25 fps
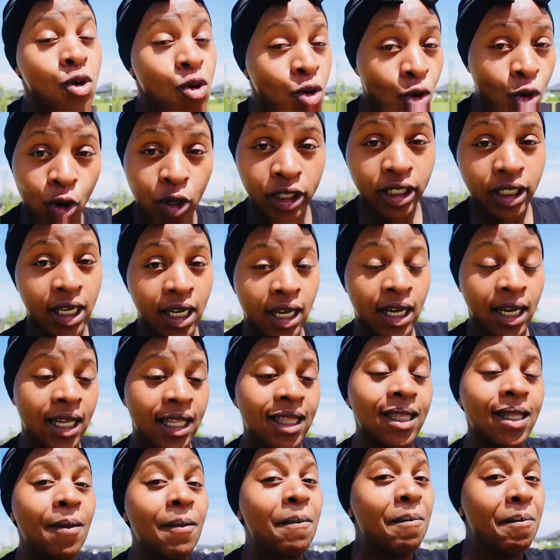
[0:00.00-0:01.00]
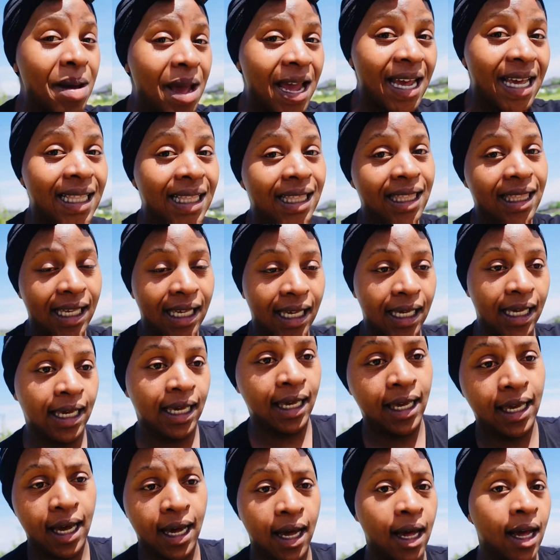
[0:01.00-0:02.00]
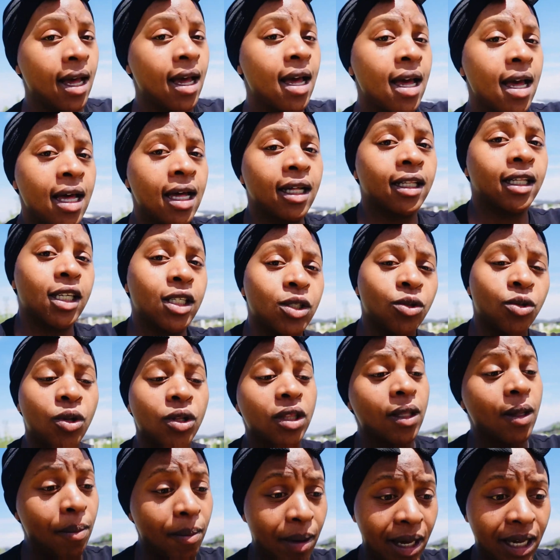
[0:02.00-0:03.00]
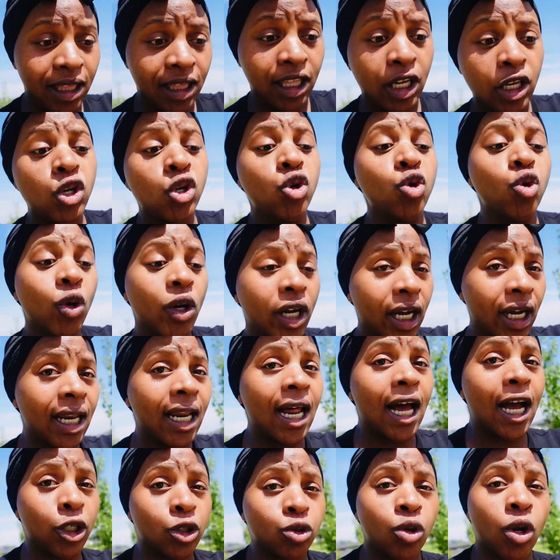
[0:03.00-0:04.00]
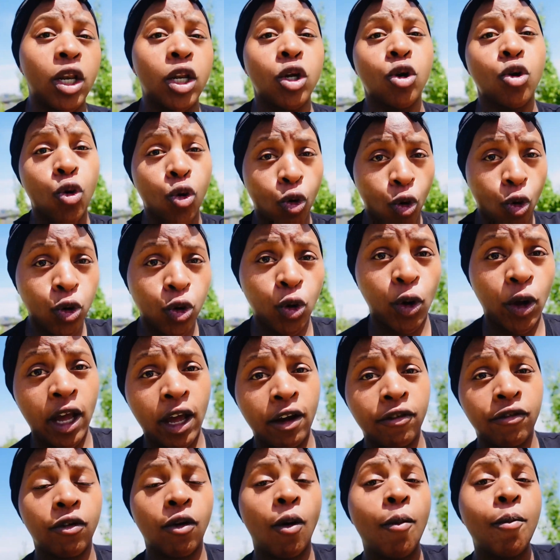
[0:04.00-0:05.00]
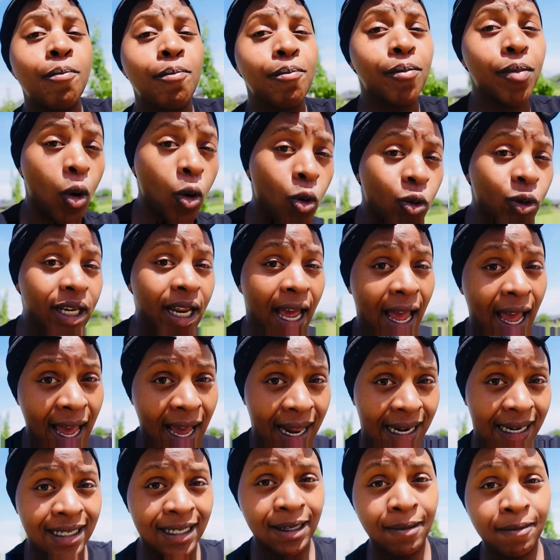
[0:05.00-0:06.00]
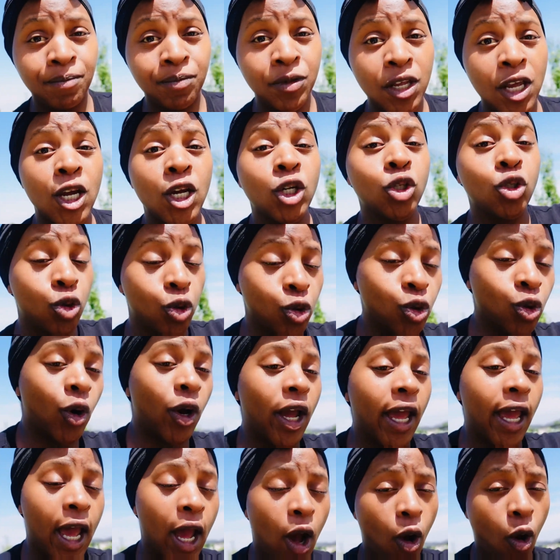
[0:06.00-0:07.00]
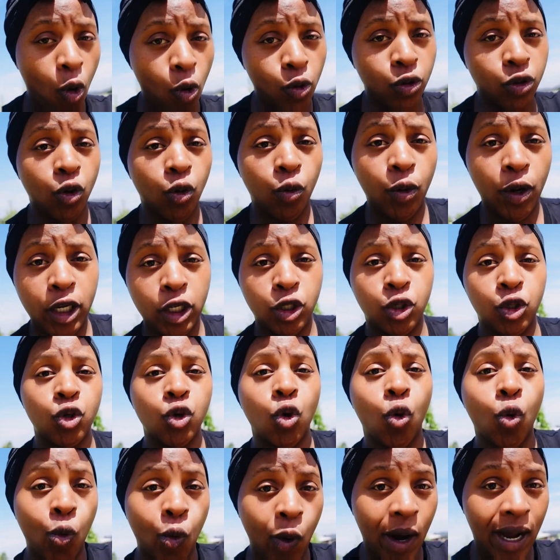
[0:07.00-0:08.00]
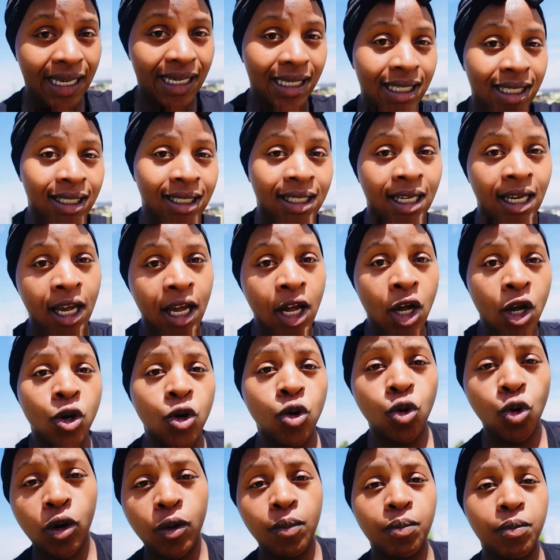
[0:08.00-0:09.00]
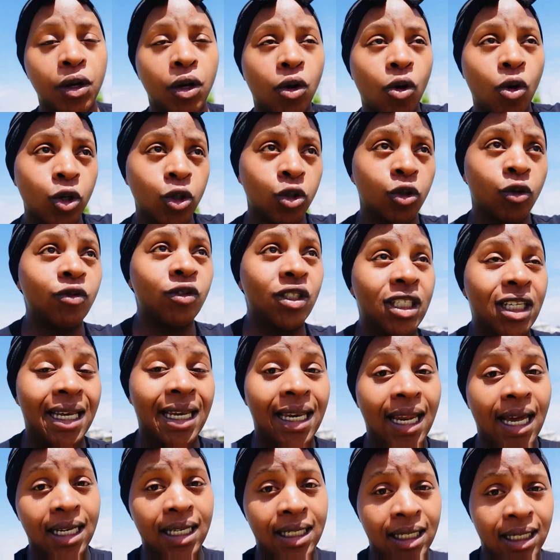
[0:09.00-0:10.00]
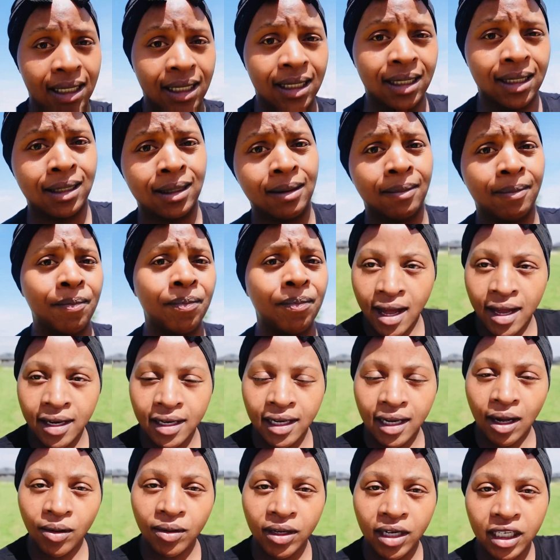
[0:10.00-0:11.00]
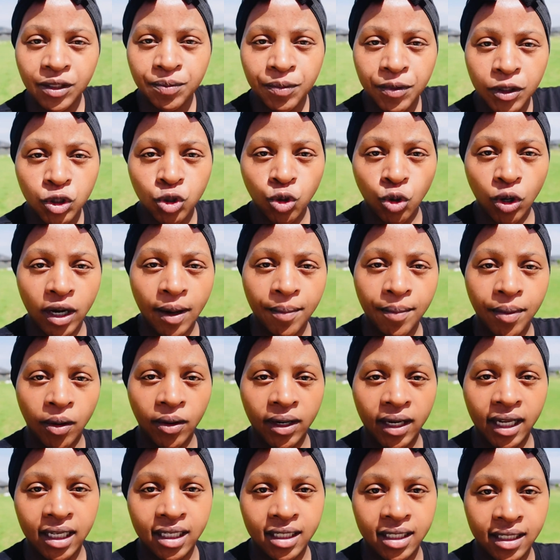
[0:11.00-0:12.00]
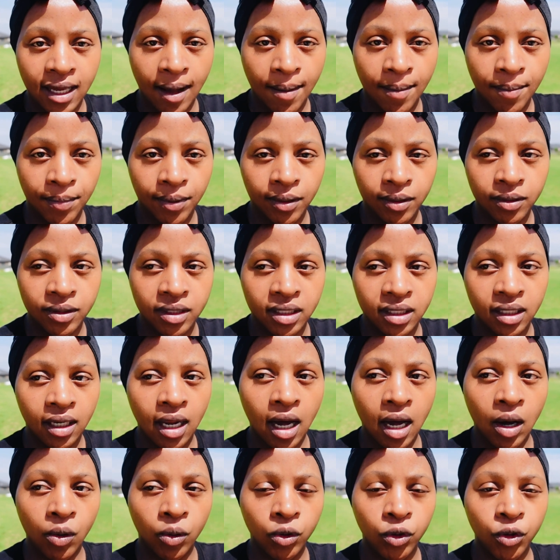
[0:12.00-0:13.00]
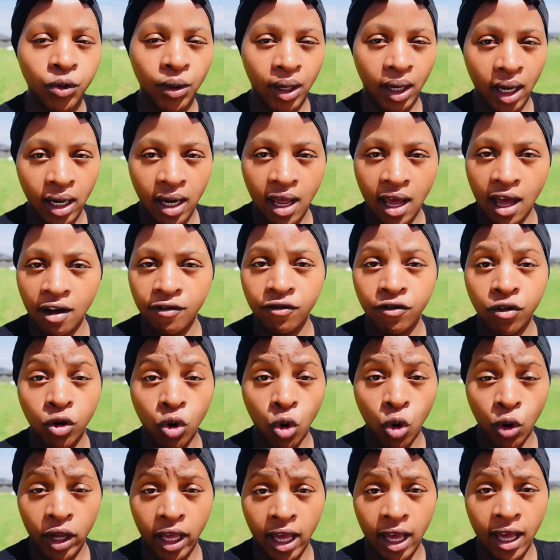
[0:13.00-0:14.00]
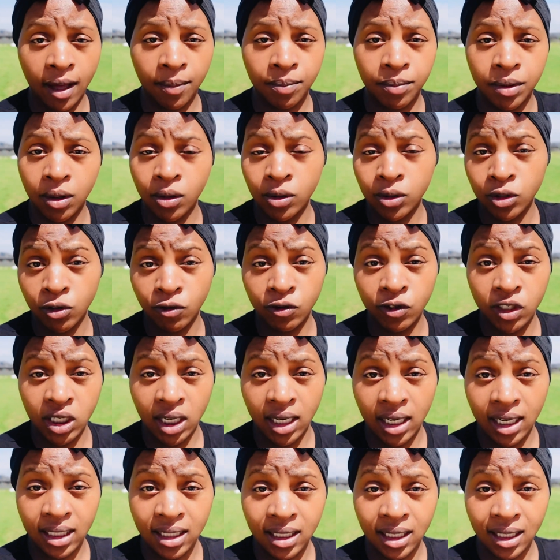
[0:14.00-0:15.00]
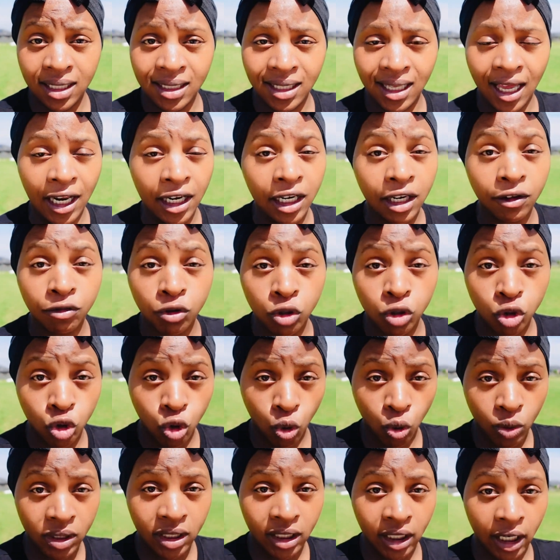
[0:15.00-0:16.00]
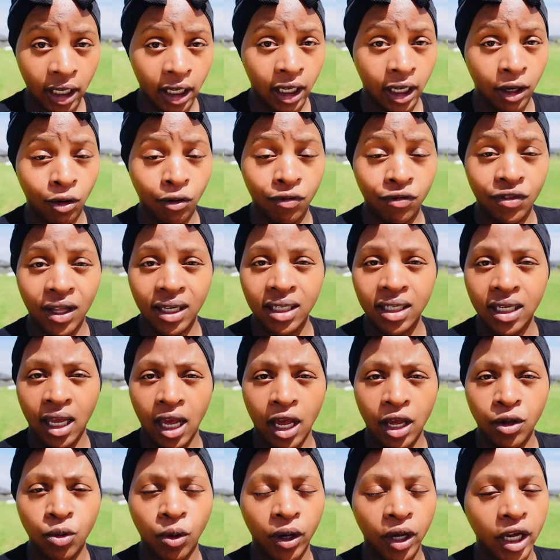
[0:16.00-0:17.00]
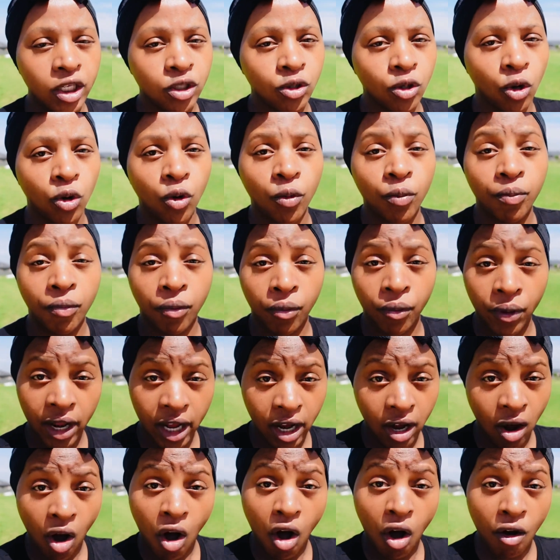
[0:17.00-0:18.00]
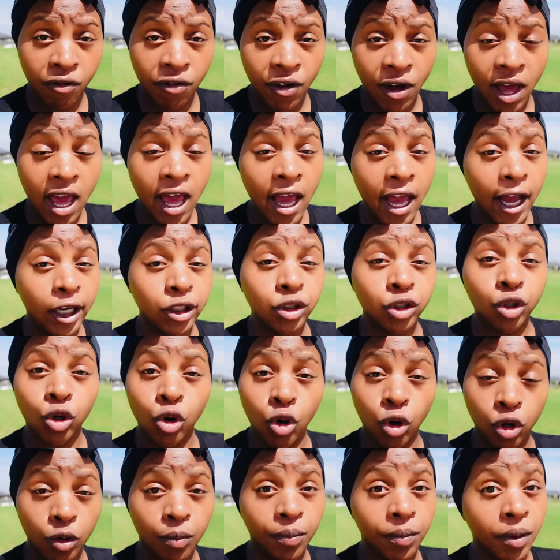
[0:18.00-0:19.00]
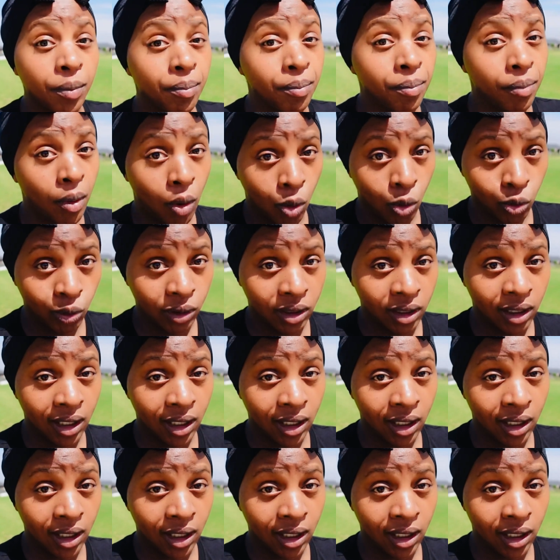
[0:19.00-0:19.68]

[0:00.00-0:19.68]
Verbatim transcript: not the main thing here that's not the main thing you can actually grow your hair from bald head to your hair all the way to your waist not because of genetics now let me talk about examples. Now you can have long hair because of genetics and if you don't take care of that hair, your hair is going to break off and you're going to be bald